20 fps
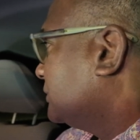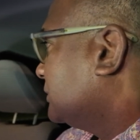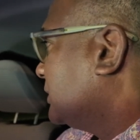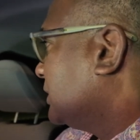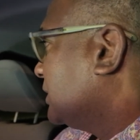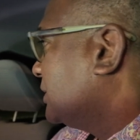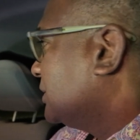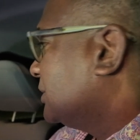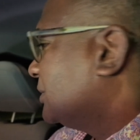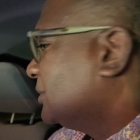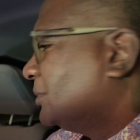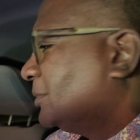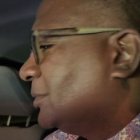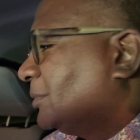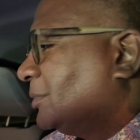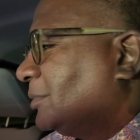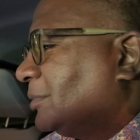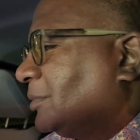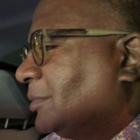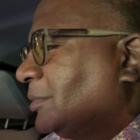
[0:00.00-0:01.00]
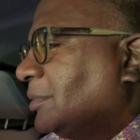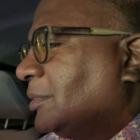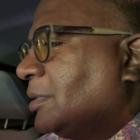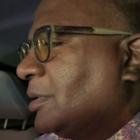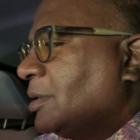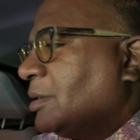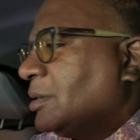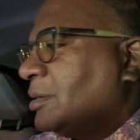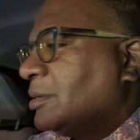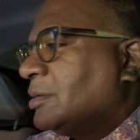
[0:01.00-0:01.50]
I'm doing well.
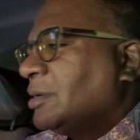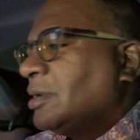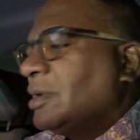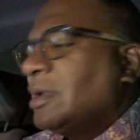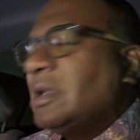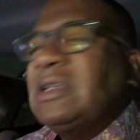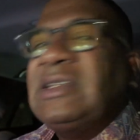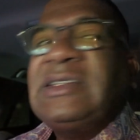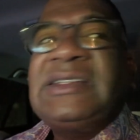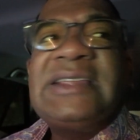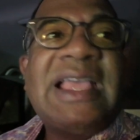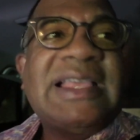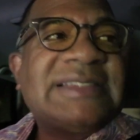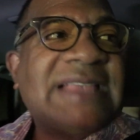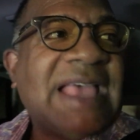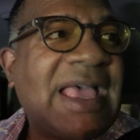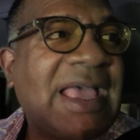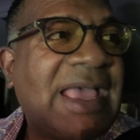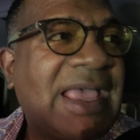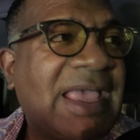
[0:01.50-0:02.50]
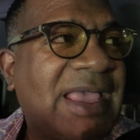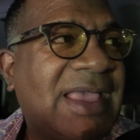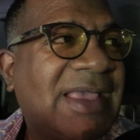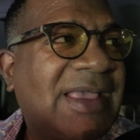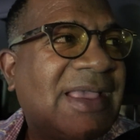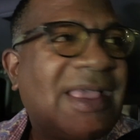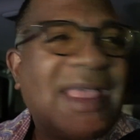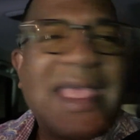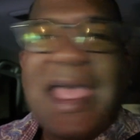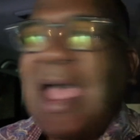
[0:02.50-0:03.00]
Thank you. Yes. How about you?